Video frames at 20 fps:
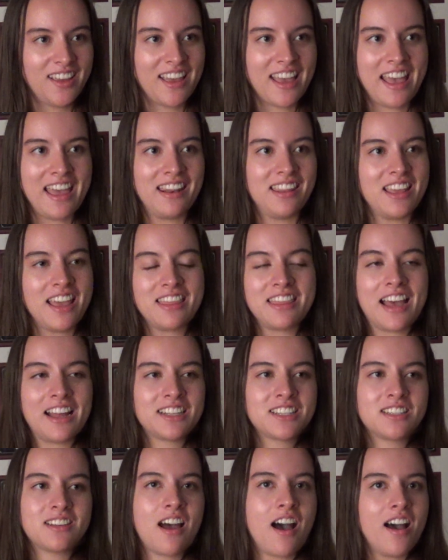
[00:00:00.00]
And
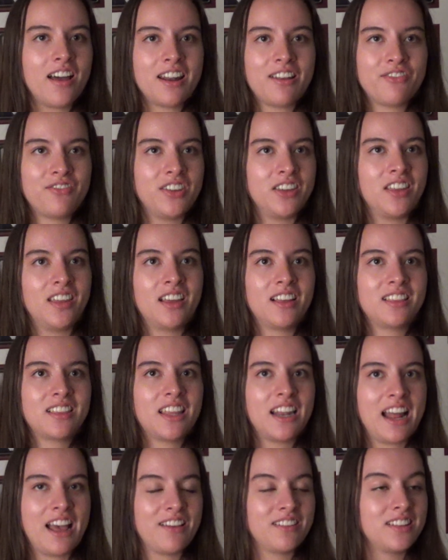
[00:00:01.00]
that's not a feeling
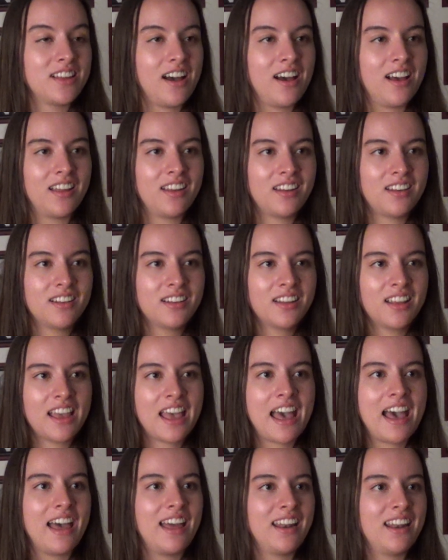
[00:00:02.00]
that I've gotten
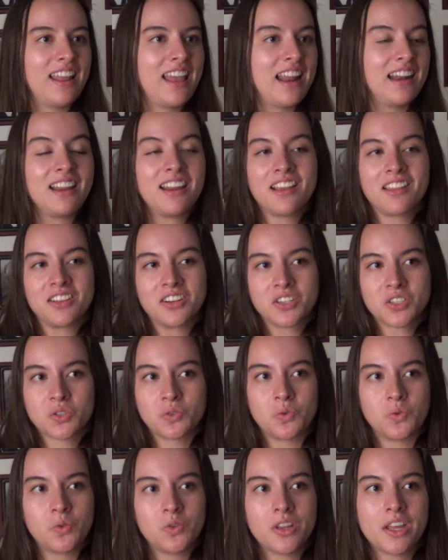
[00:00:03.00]
at any other
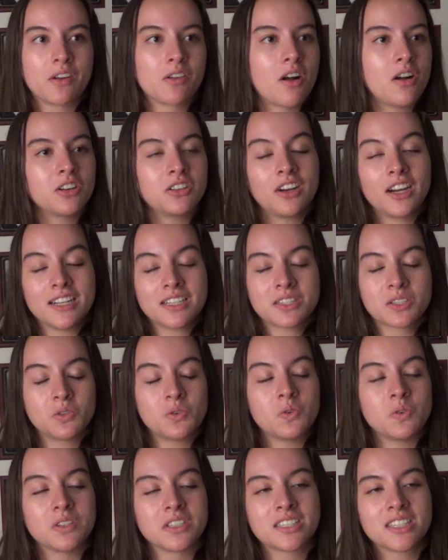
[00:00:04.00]
school. They were all great
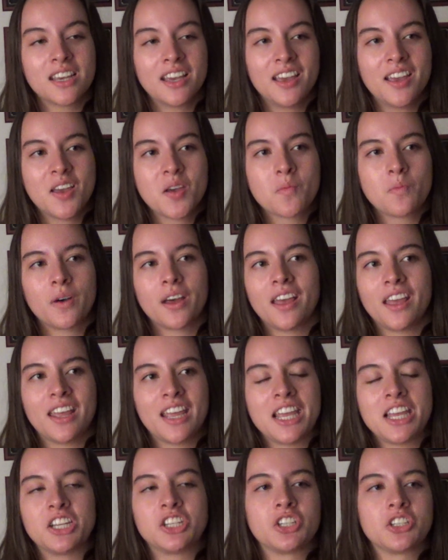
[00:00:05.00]
schools, but
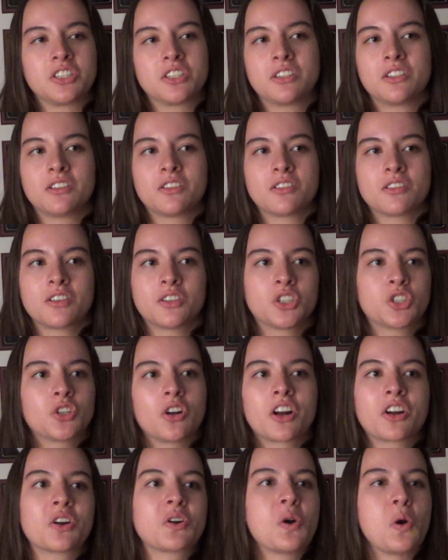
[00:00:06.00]
it just
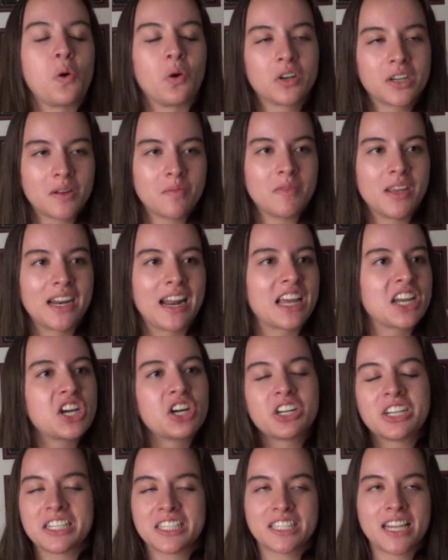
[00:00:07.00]
struck a chord in me, and I
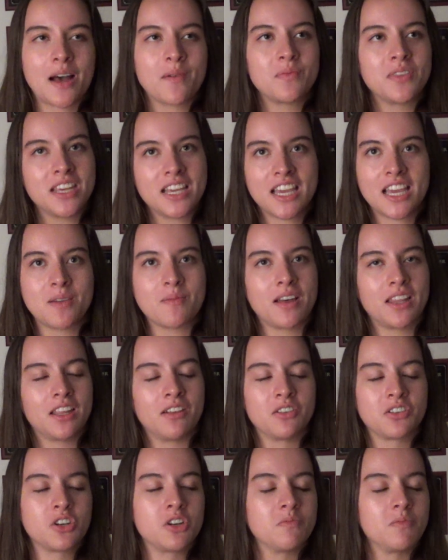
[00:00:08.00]
couldn't stop thinking about
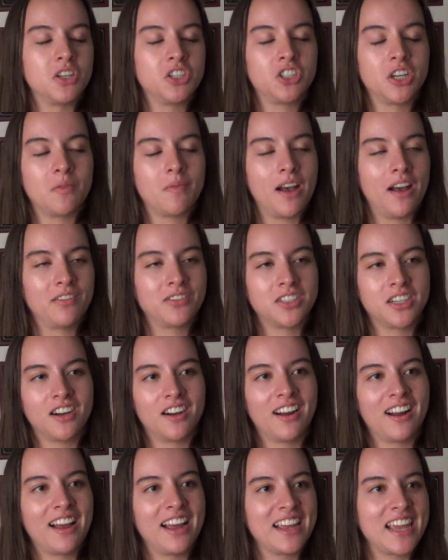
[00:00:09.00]
that recruitment trip
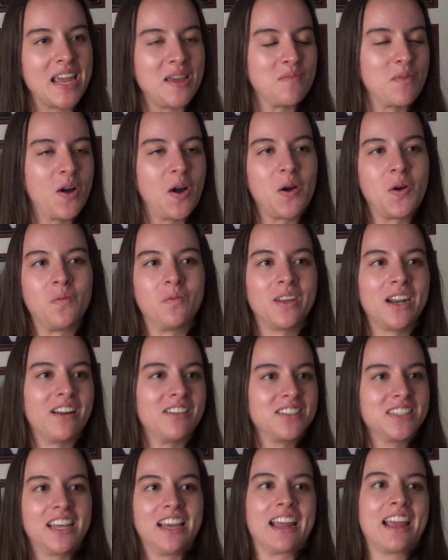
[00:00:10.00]
after I came home, and I
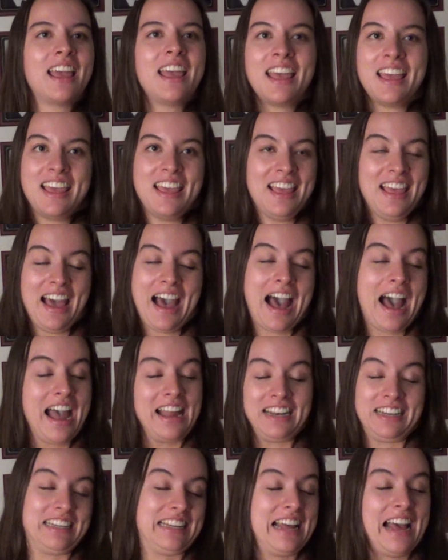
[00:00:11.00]
was like, I
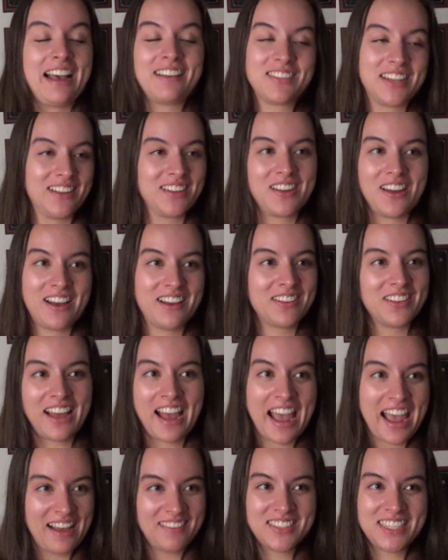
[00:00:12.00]
have to
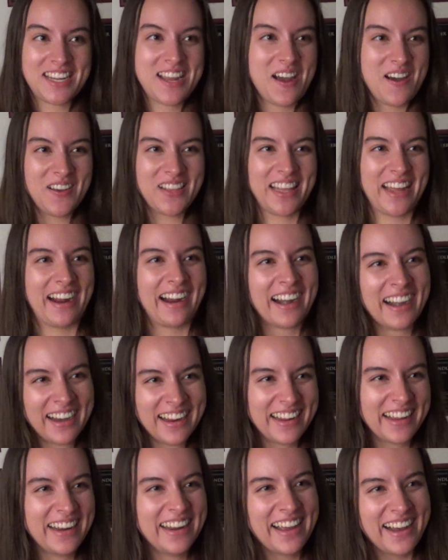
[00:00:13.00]
go there,
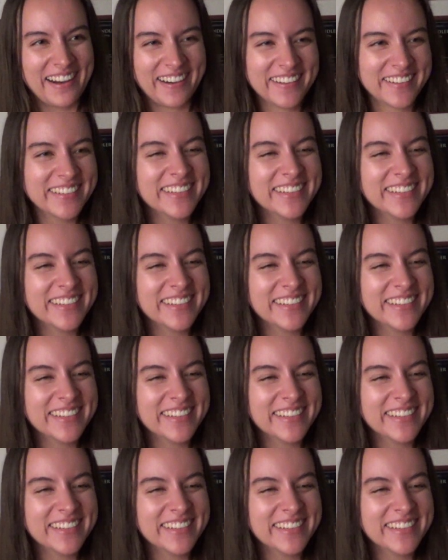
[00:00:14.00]
you know?